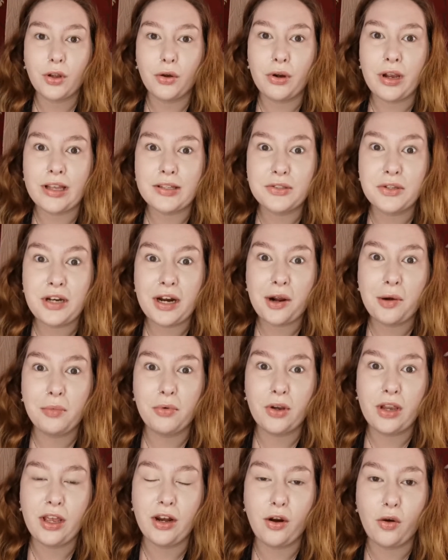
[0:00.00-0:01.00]
Okay, so now I'm
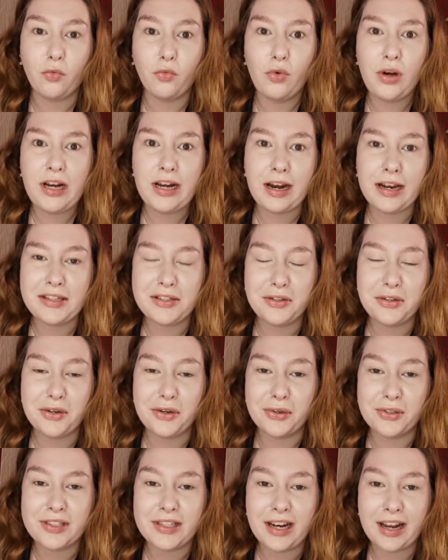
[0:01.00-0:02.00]
looking really nice and
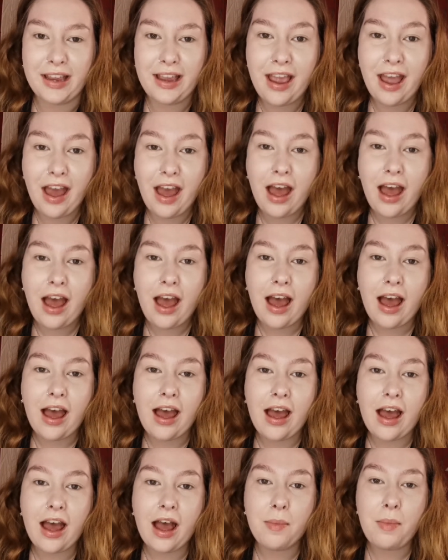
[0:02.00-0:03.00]
ghostly.
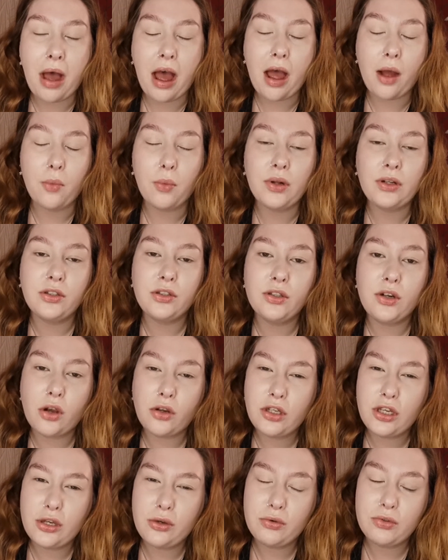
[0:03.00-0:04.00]
I will
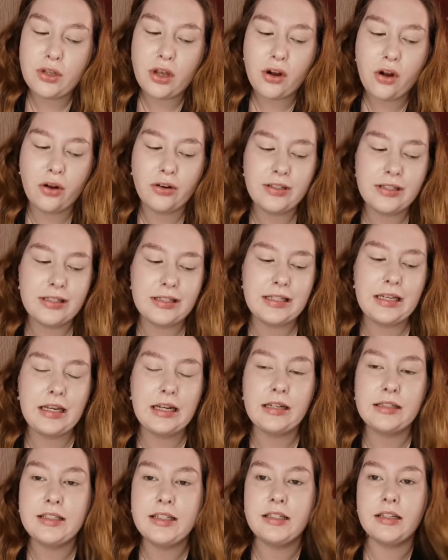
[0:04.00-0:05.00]
not use a
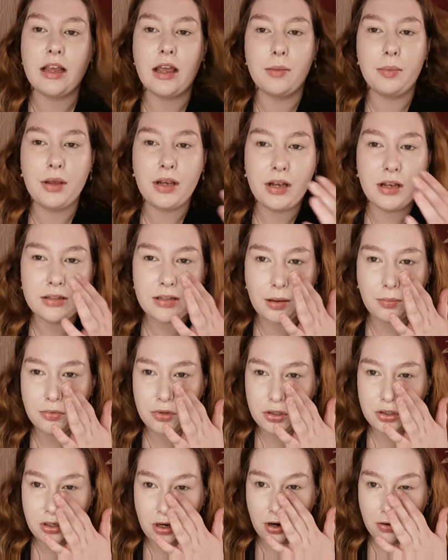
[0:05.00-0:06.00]
concealer today because
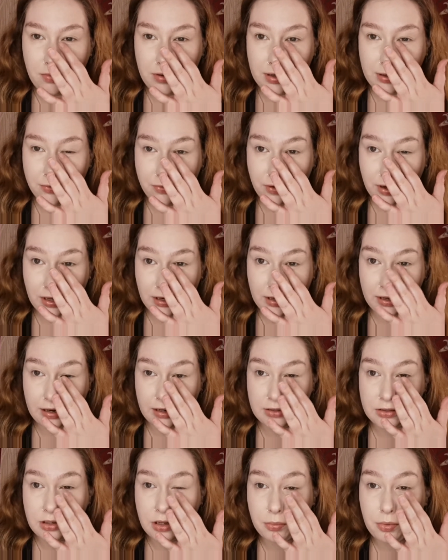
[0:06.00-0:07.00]
I'm just not really feeling
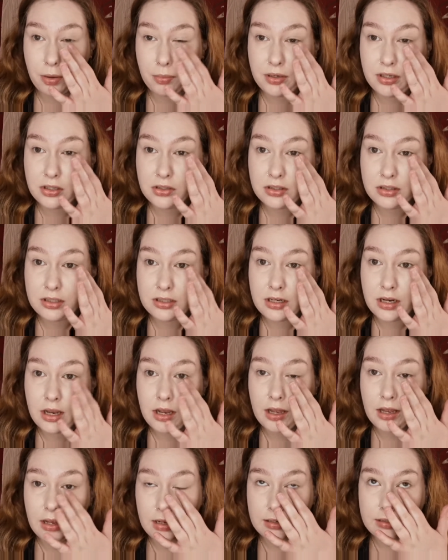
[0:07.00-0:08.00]
it. So I'll probably just
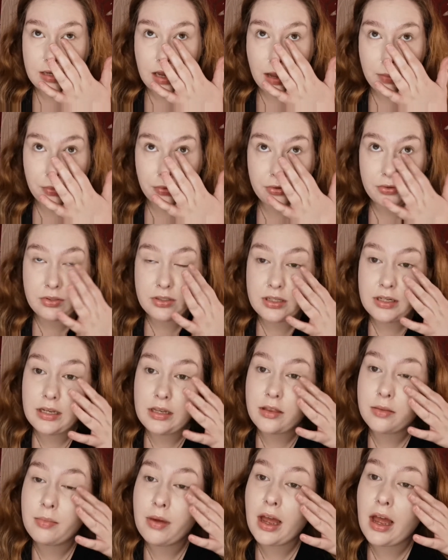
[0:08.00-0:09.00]
tap
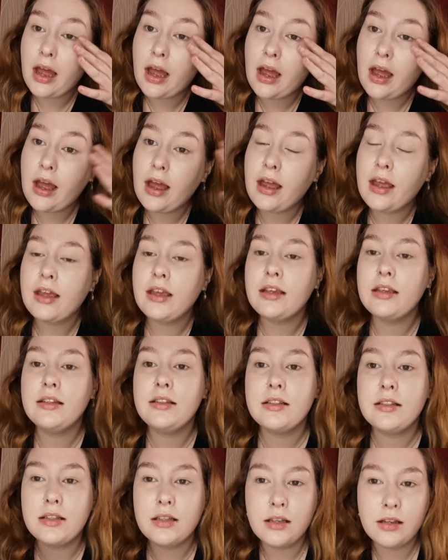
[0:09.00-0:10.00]
underneath my
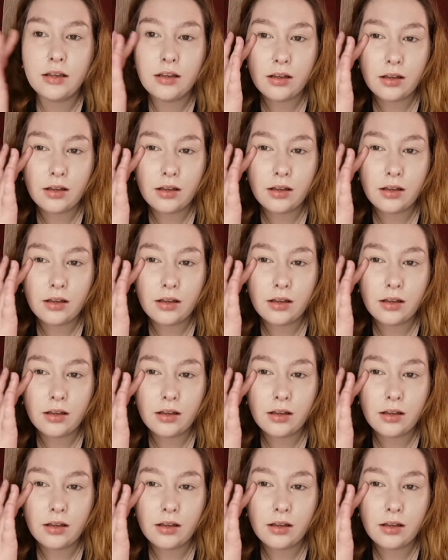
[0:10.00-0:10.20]
eyes.